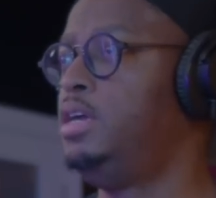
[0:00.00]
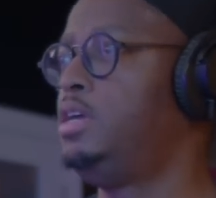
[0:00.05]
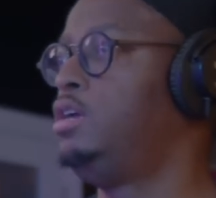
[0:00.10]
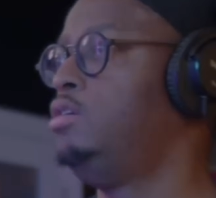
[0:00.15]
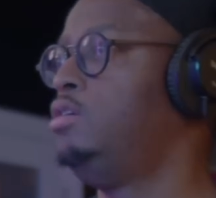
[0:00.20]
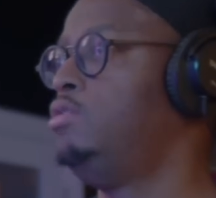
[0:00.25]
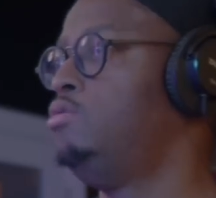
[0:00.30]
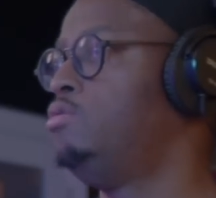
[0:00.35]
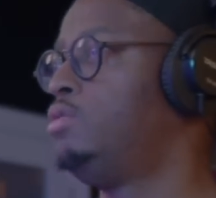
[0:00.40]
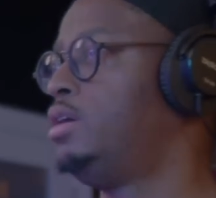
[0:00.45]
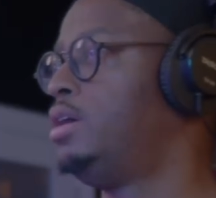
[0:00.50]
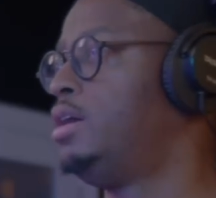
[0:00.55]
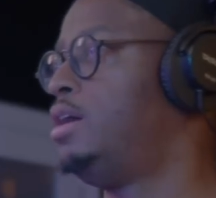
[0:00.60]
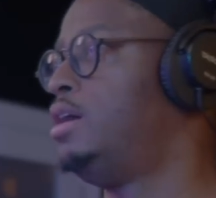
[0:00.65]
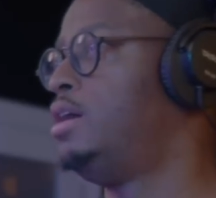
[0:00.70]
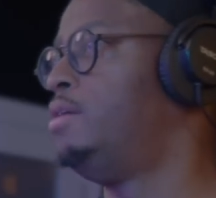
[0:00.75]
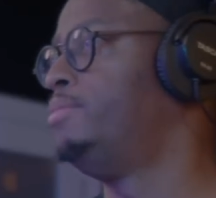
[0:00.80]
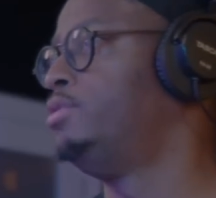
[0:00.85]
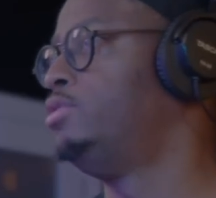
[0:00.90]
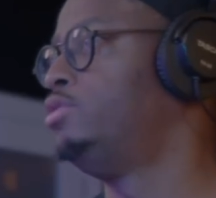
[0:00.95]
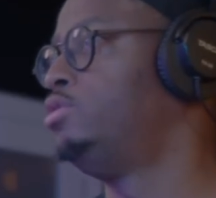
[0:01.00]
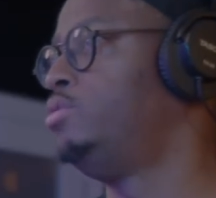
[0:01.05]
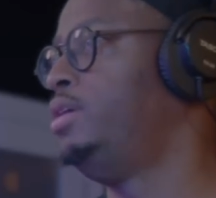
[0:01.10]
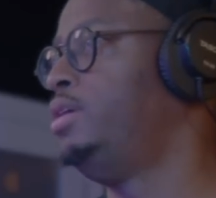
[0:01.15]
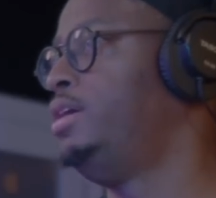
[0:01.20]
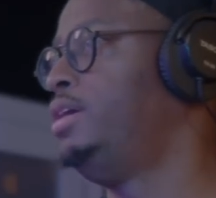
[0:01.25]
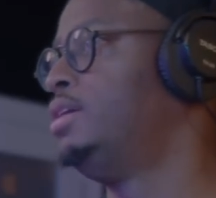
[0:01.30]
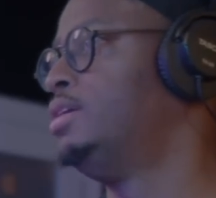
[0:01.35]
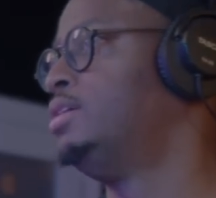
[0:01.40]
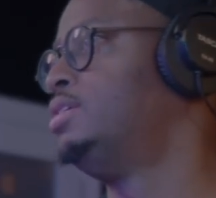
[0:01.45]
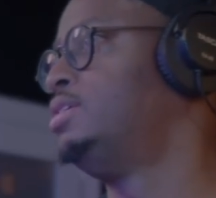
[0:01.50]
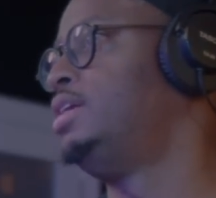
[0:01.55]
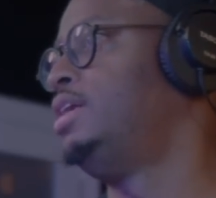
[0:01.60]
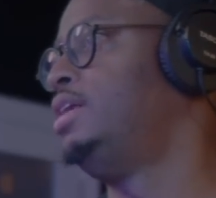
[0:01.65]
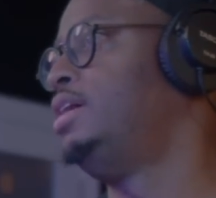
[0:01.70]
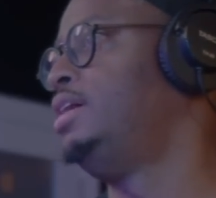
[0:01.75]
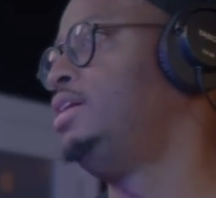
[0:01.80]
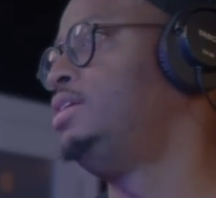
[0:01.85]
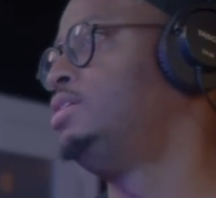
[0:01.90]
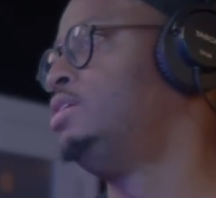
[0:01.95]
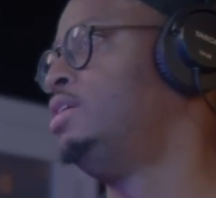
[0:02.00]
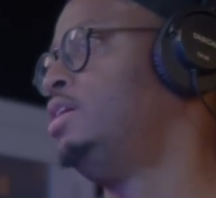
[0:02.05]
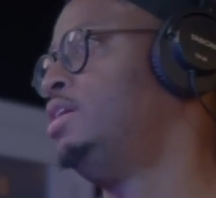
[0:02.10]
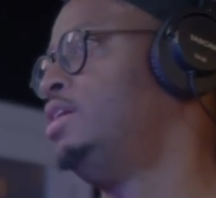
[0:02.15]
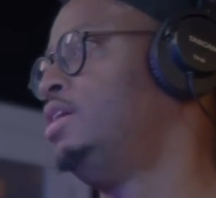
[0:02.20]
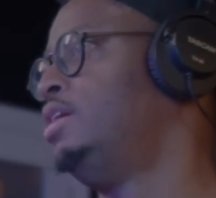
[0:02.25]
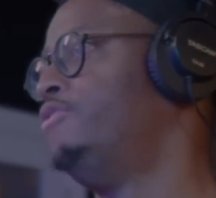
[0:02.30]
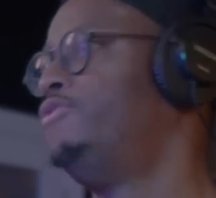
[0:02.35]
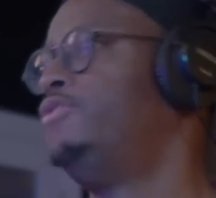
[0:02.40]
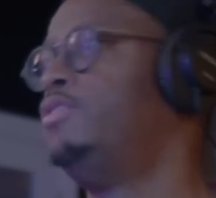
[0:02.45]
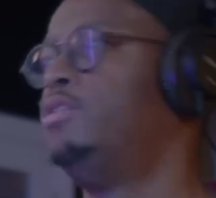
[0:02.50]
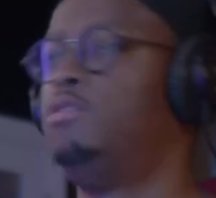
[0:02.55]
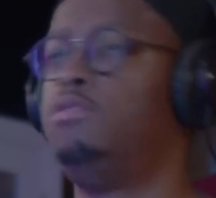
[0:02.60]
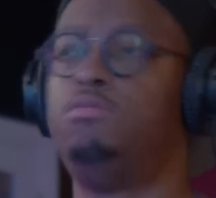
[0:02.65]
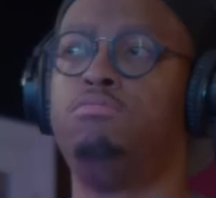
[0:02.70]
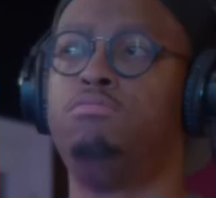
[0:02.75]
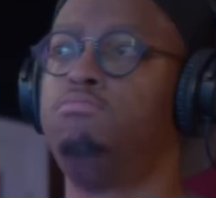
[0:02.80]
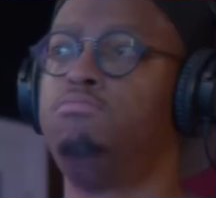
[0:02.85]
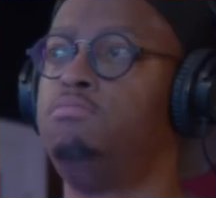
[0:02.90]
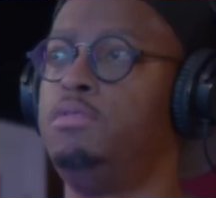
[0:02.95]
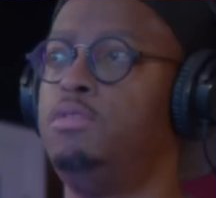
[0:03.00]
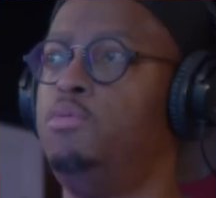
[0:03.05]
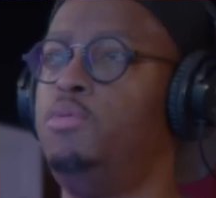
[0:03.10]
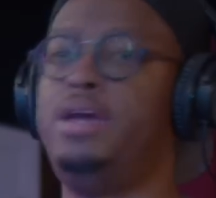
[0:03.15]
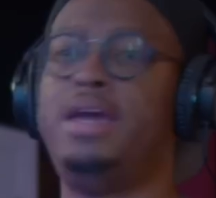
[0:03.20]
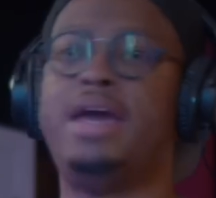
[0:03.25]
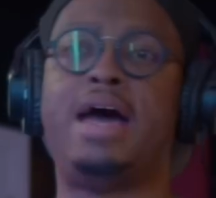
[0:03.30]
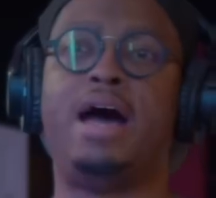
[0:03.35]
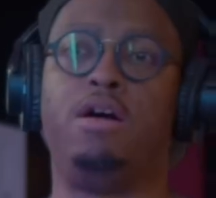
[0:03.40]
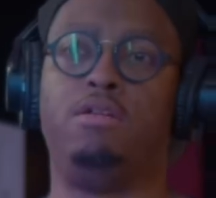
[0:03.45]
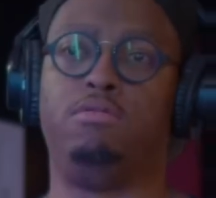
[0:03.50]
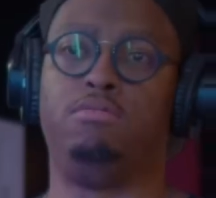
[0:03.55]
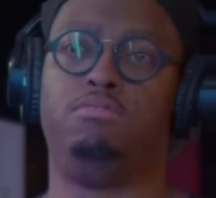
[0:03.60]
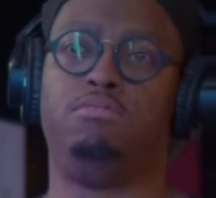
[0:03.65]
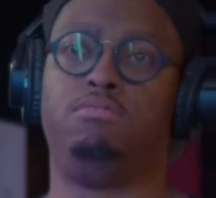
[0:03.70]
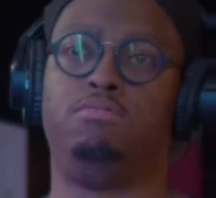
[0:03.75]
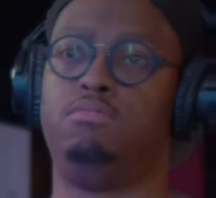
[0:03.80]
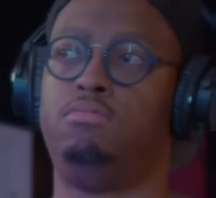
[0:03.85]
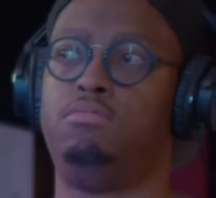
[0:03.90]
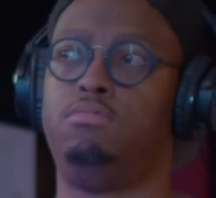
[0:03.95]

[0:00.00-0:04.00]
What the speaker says: EQ, comp, tweak, settings, info. We out.